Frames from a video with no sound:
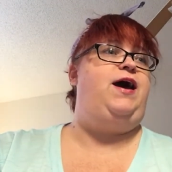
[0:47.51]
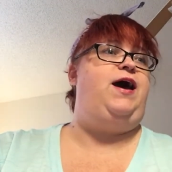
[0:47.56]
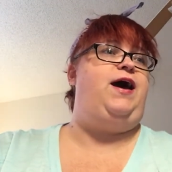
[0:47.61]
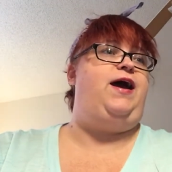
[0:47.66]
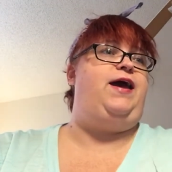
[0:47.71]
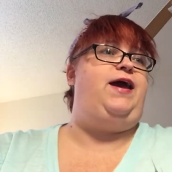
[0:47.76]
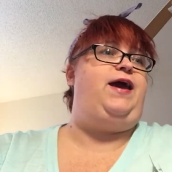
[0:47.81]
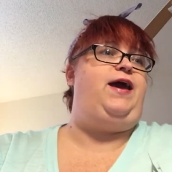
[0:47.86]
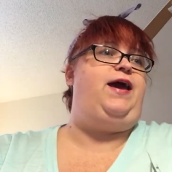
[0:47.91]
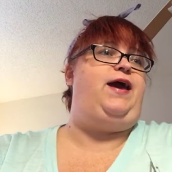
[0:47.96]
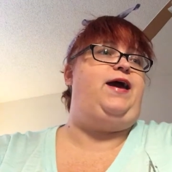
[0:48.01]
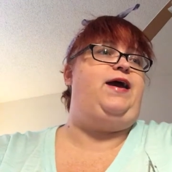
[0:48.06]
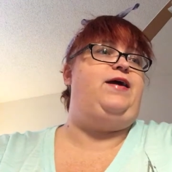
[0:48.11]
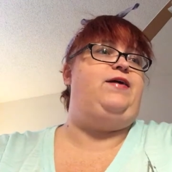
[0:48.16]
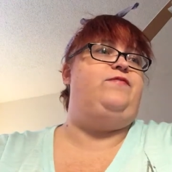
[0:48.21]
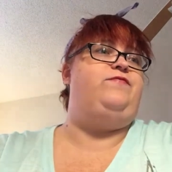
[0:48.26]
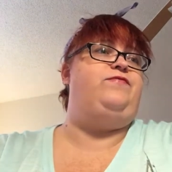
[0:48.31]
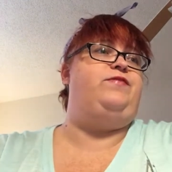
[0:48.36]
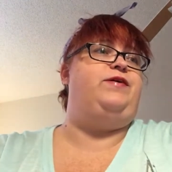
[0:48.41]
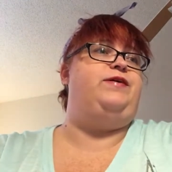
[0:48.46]
I
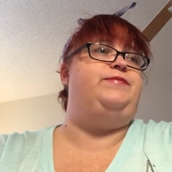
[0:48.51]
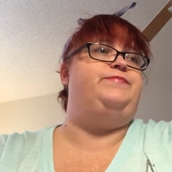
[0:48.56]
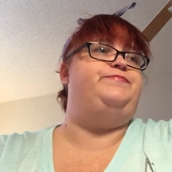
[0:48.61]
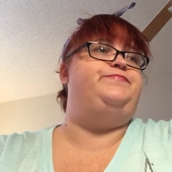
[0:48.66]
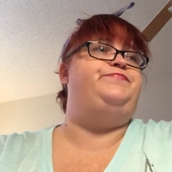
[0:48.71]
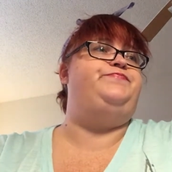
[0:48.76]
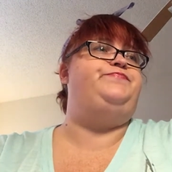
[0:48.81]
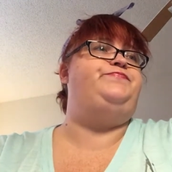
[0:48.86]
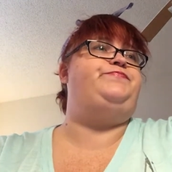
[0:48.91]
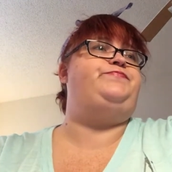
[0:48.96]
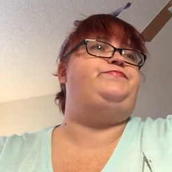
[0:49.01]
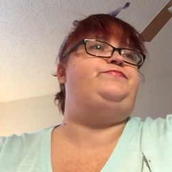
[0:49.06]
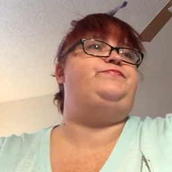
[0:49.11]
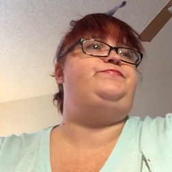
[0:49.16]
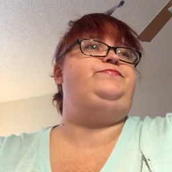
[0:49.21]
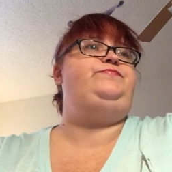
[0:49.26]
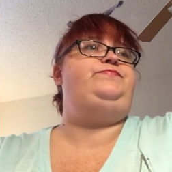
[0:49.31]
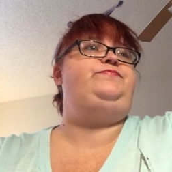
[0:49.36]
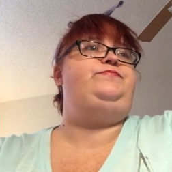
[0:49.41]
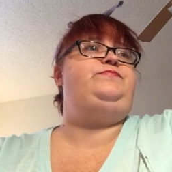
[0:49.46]
have a
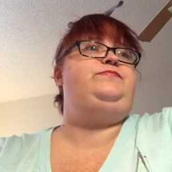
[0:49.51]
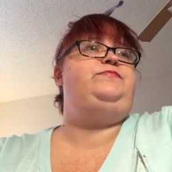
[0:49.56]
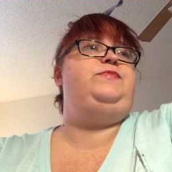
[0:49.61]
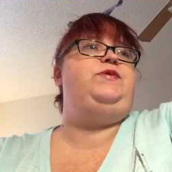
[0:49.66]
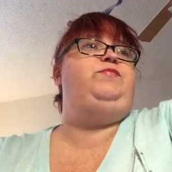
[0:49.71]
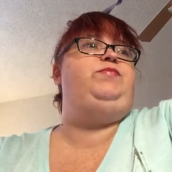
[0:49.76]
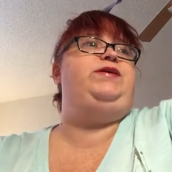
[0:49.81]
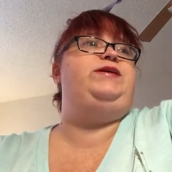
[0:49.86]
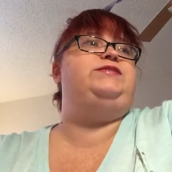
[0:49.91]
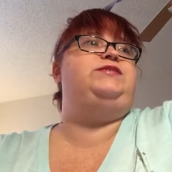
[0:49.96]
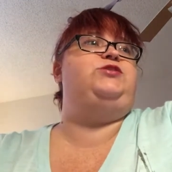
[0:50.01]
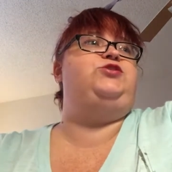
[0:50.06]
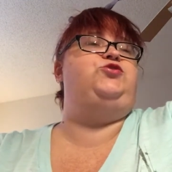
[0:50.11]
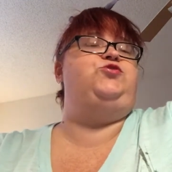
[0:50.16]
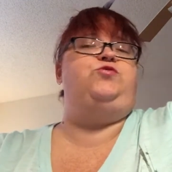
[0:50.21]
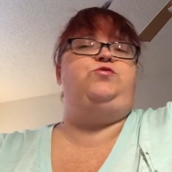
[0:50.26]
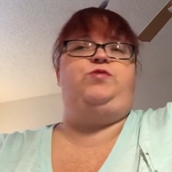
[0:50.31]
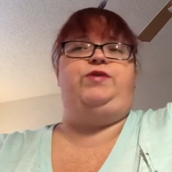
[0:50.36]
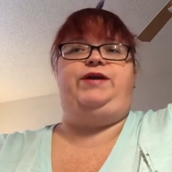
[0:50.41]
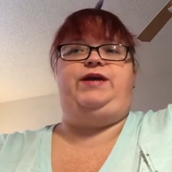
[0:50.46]
piece of
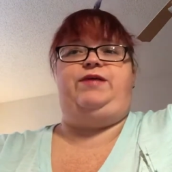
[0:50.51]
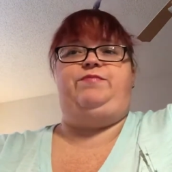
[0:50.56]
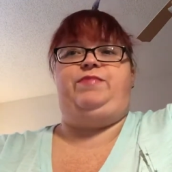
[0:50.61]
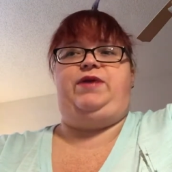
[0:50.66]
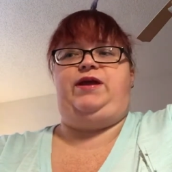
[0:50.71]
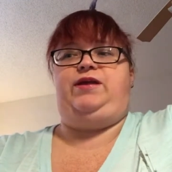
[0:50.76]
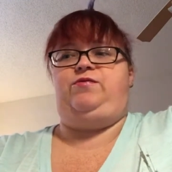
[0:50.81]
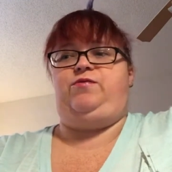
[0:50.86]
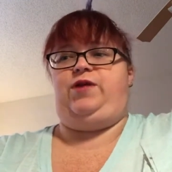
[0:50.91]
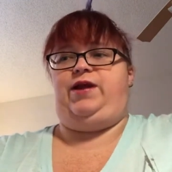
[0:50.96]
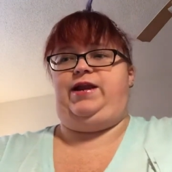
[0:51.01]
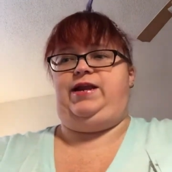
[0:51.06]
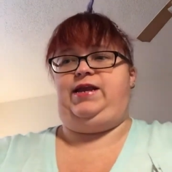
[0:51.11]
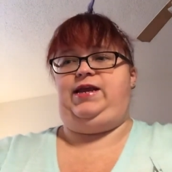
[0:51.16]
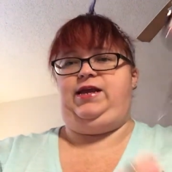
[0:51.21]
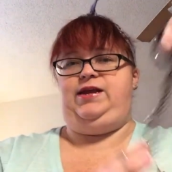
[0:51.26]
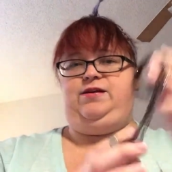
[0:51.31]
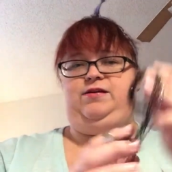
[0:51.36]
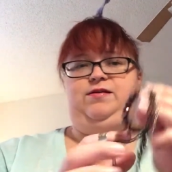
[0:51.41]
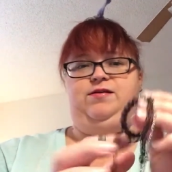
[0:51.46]
jewelry I made right
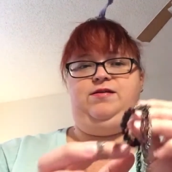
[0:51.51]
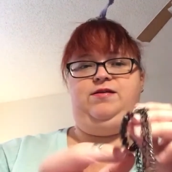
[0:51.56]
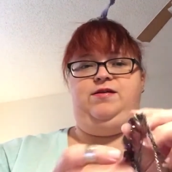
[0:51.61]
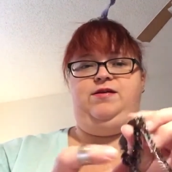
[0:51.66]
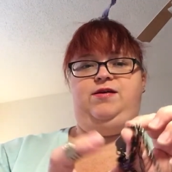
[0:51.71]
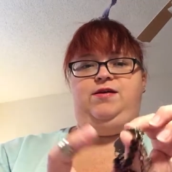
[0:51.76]
here.